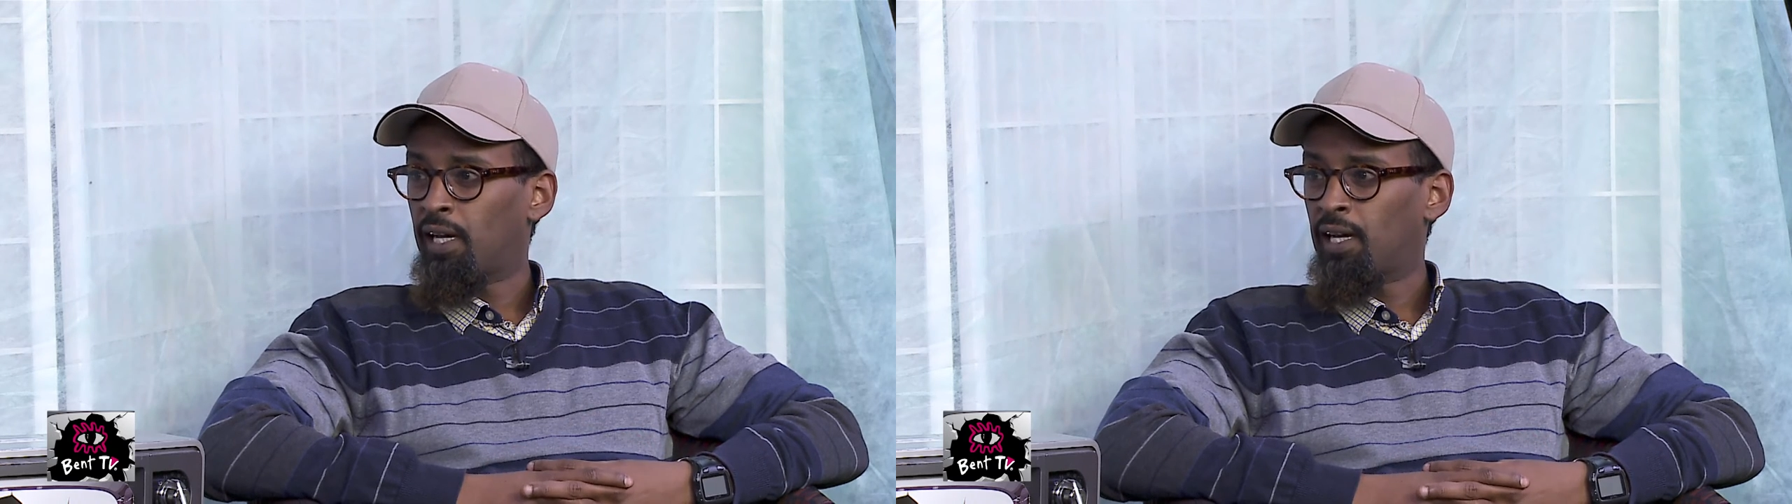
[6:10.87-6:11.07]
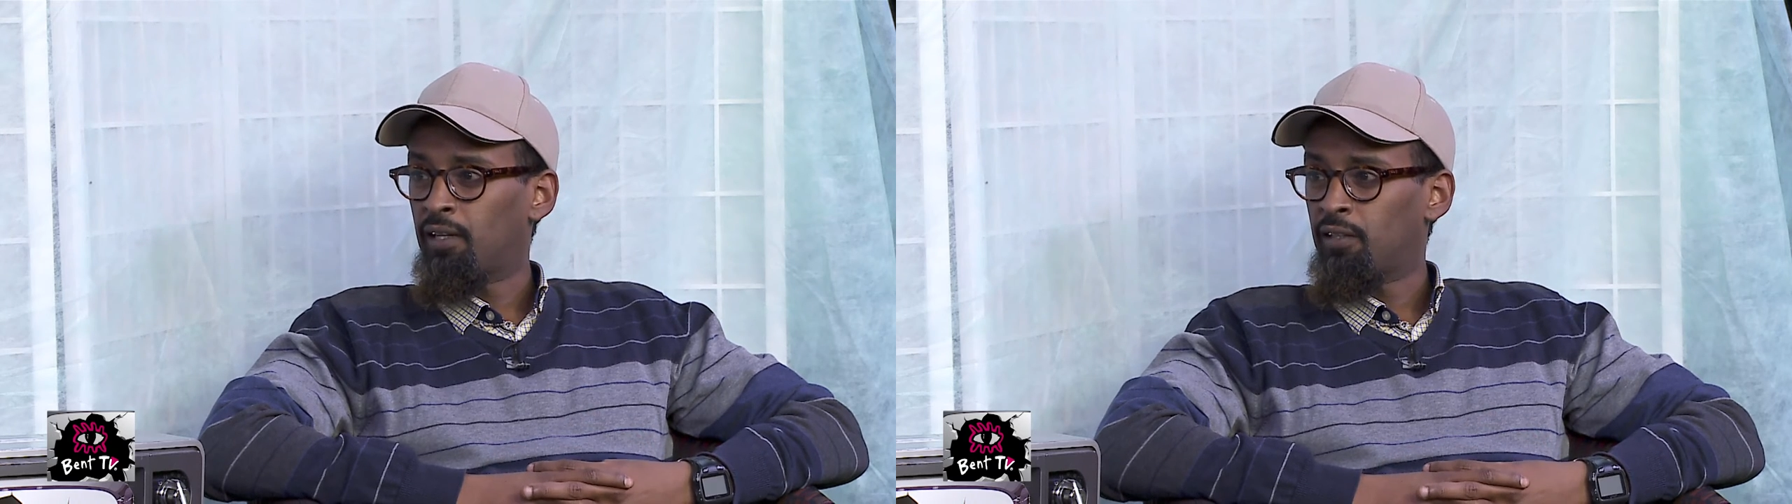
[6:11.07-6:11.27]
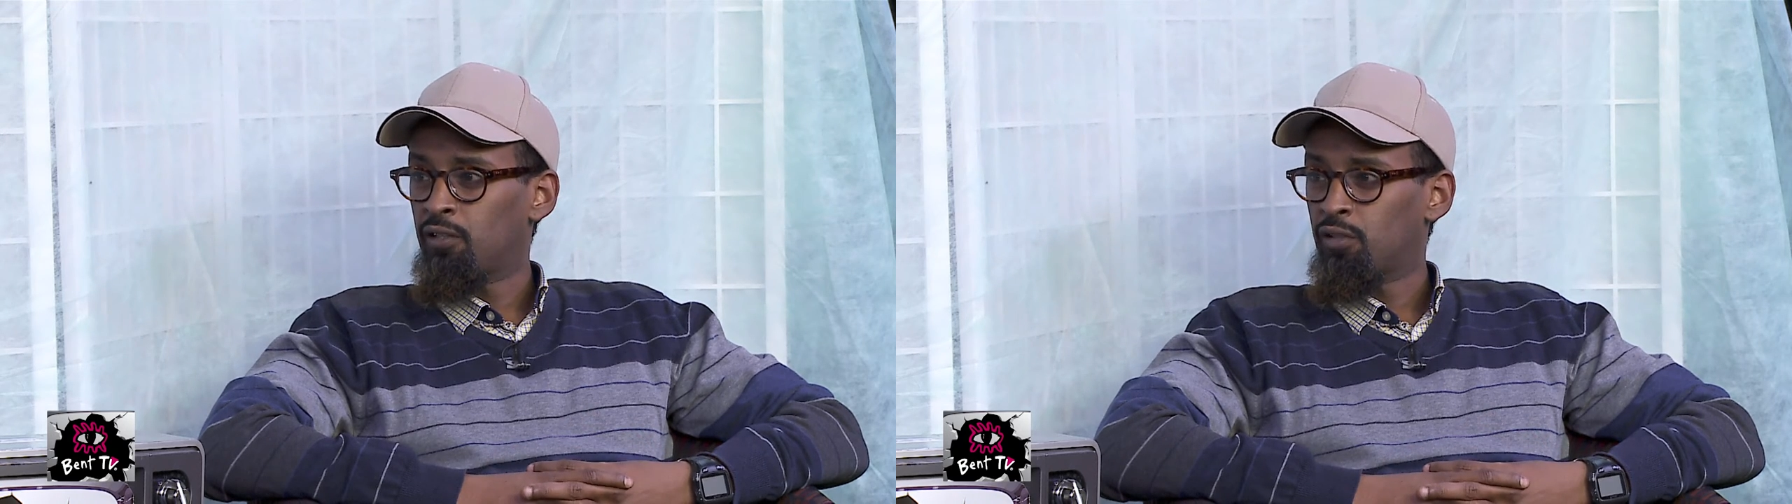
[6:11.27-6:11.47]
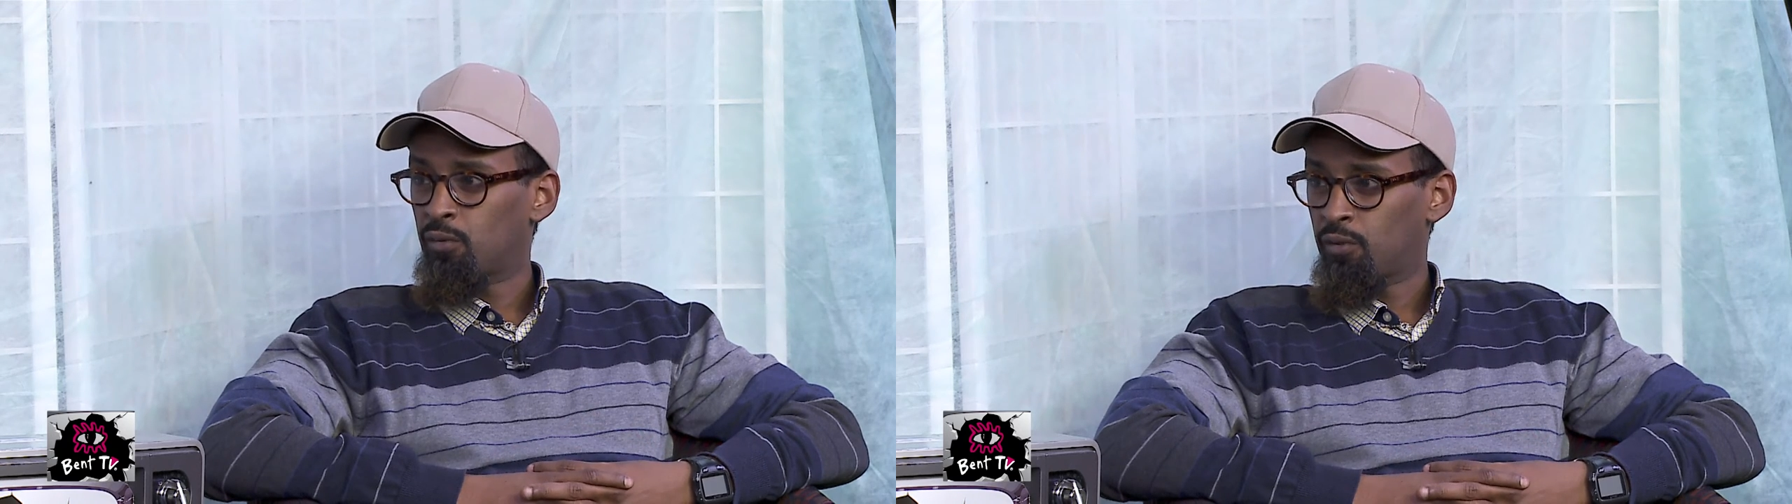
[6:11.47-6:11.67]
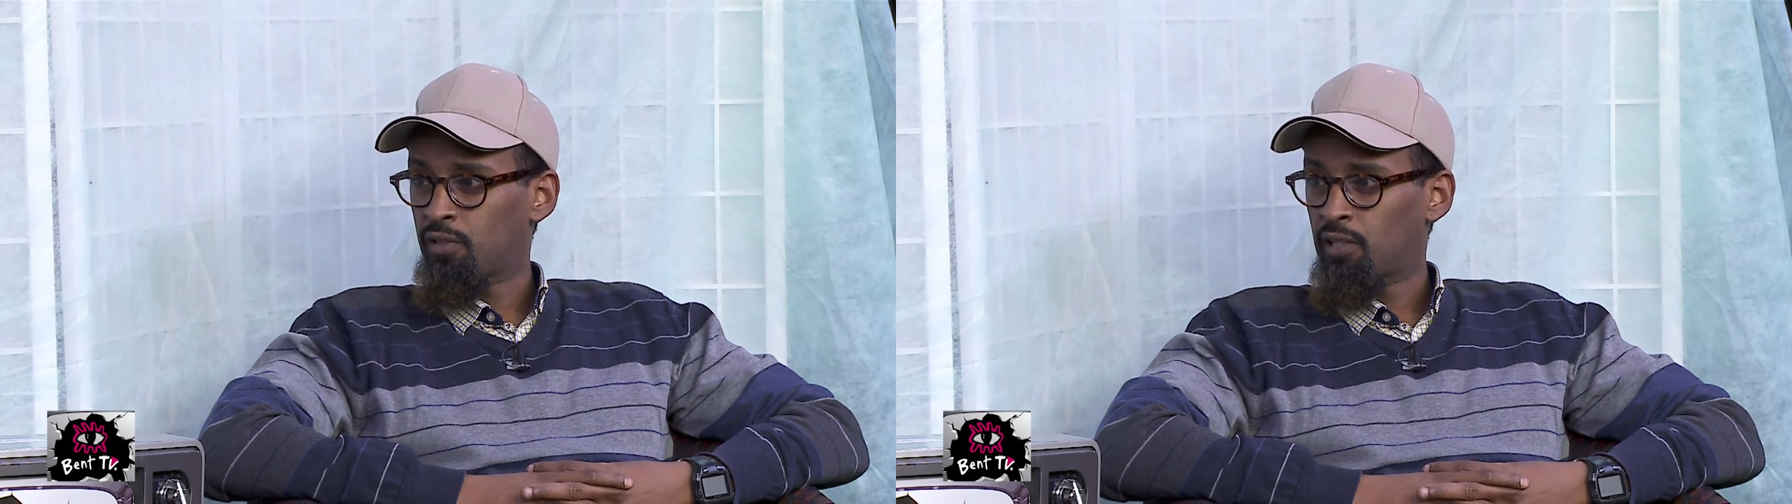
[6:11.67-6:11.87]
I had an
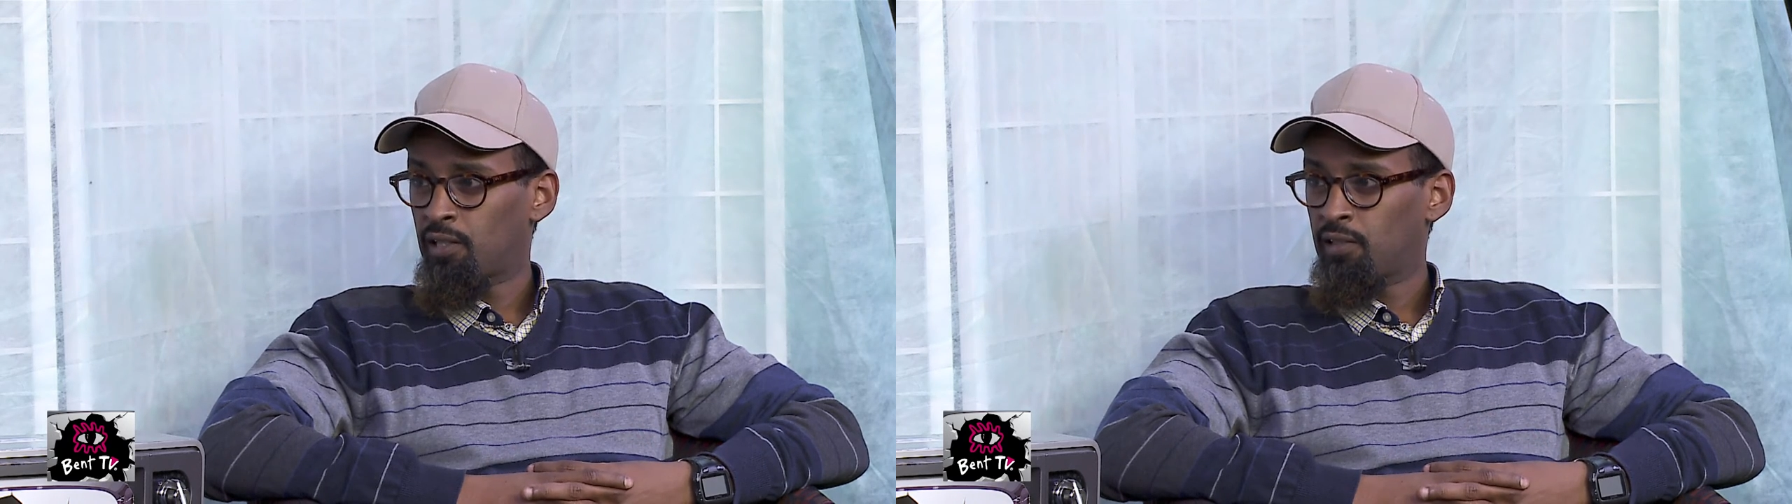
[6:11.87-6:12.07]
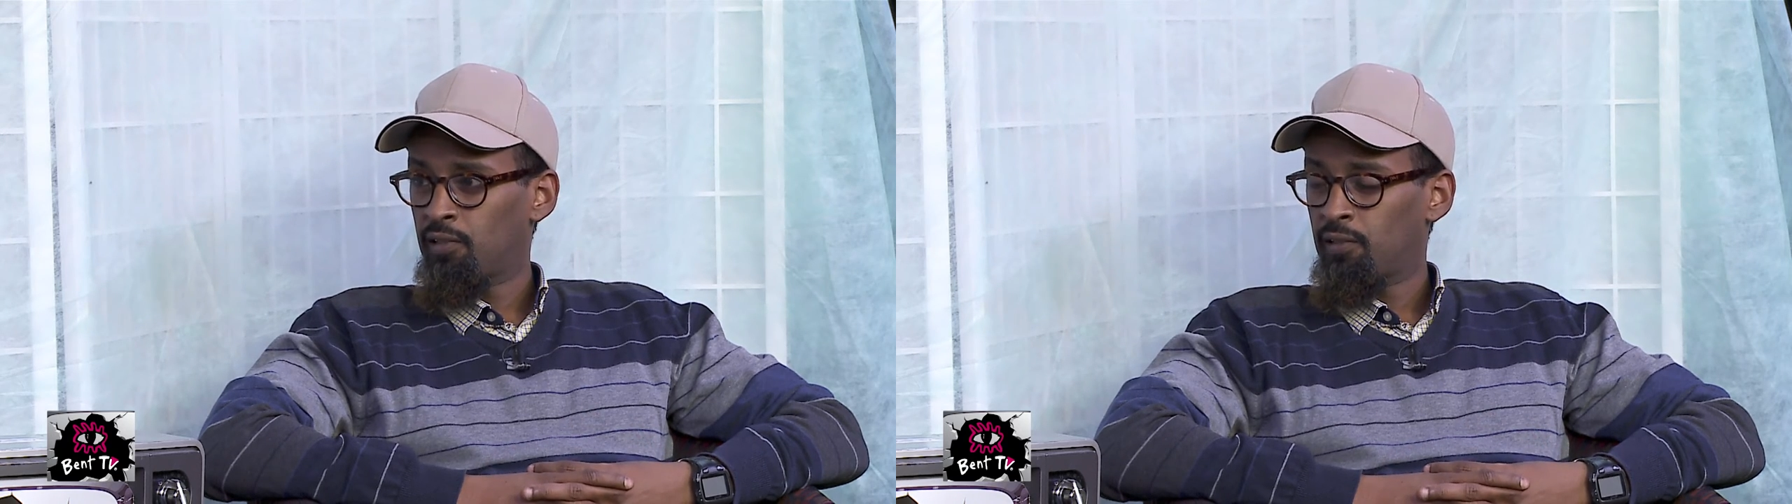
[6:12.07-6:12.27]
issue with that.